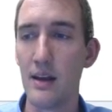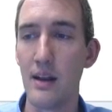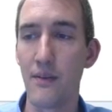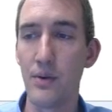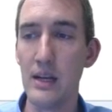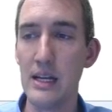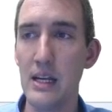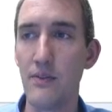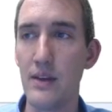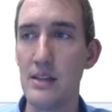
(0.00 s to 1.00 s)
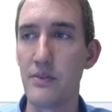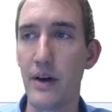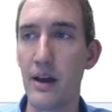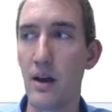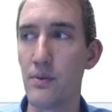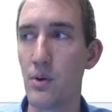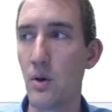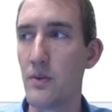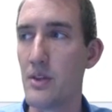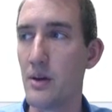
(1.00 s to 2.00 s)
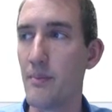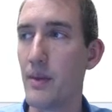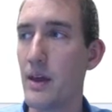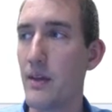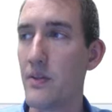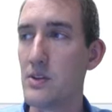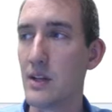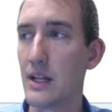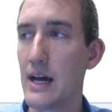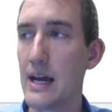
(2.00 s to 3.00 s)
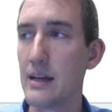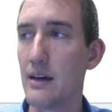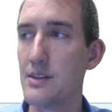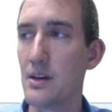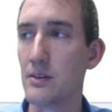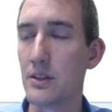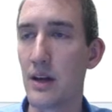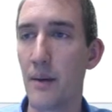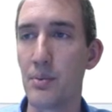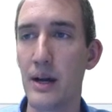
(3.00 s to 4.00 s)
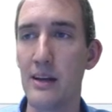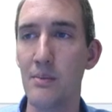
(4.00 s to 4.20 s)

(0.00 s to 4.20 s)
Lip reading: Now for any of these, if I hover over them, there's little icons here in the top right.